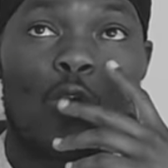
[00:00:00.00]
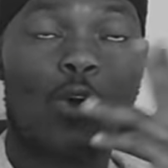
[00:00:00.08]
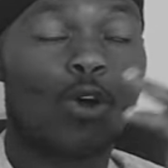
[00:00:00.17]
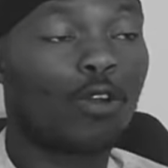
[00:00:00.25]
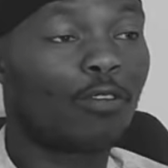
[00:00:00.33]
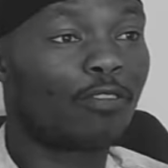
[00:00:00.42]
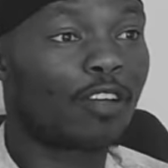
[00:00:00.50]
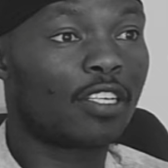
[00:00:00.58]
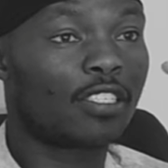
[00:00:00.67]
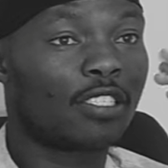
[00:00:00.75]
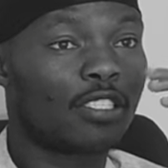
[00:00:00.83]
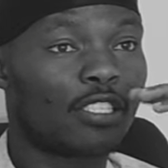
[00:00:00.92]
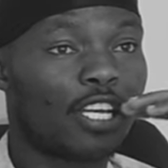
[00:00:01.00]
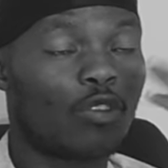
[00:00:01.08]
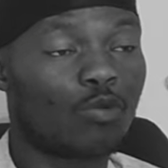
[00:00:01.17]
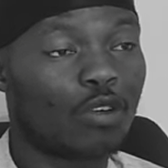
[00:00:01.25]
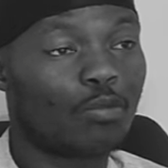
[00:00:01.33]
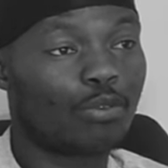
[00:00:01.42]
All of us at
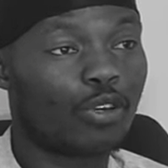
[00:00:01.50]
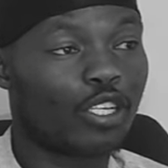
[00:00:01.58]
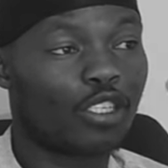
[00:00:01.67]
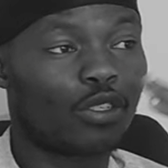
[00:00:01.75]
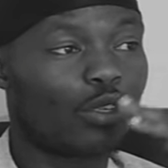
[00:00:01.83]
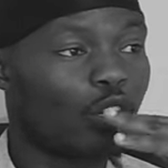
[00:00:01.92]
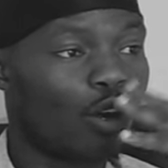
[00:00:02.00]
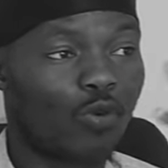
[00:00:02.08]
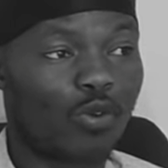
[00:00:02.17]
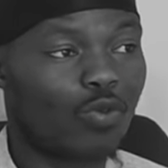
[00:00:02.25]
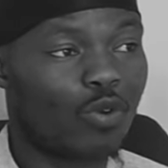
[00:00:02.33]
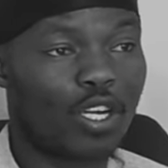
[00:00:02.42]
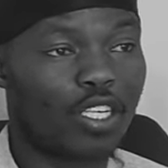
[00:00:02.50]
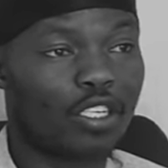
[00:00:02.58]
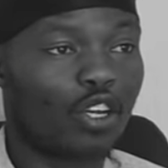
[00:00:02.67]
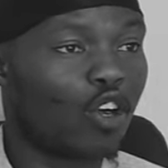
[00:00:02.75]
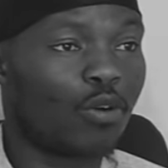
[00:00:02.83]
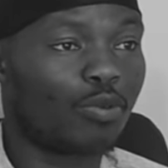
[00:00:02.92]
one point we
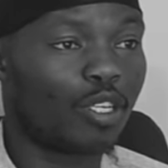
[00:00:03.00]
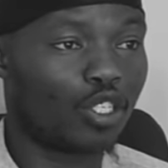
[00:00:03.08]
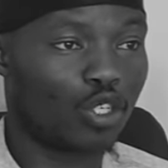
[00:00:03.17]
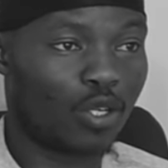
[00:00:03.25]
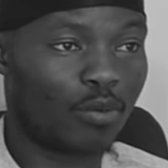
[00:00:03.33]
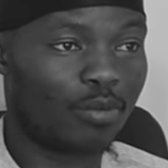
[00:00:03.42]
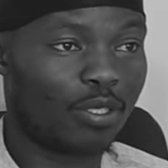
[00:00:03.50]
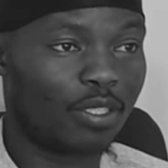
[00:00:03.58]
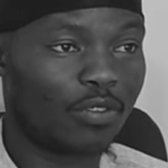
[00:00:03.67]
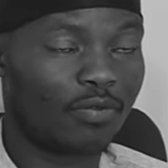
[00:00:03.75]
worked corporate jobs,